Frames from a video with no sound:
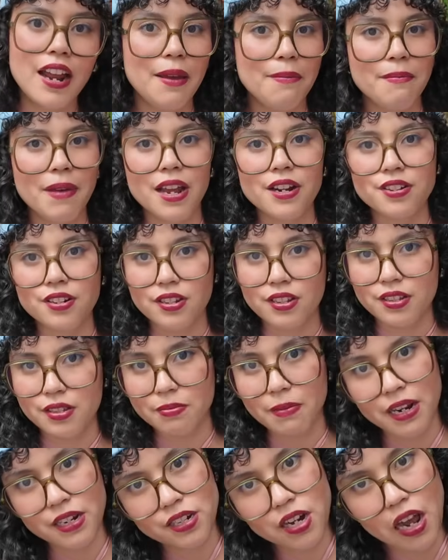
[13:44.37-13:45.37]
It
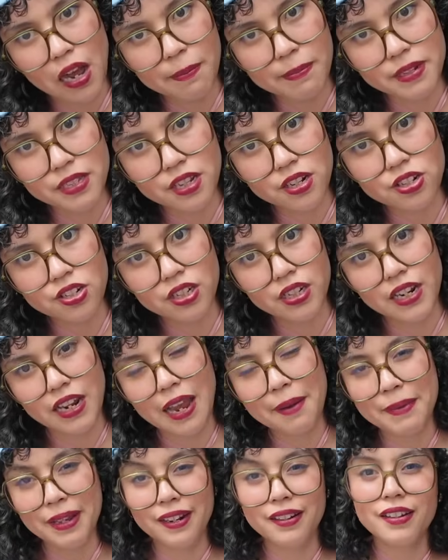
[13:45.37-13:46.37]
matches my top essentially.
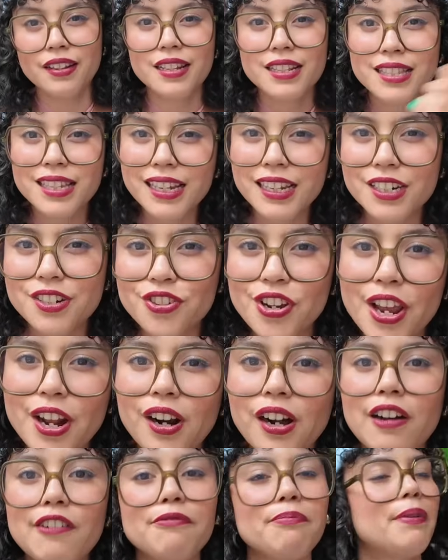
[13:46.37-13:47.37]
I mean, it's like a shade
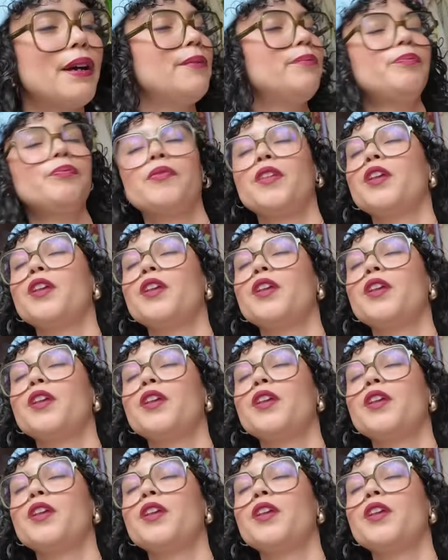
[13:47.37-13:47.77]
off, but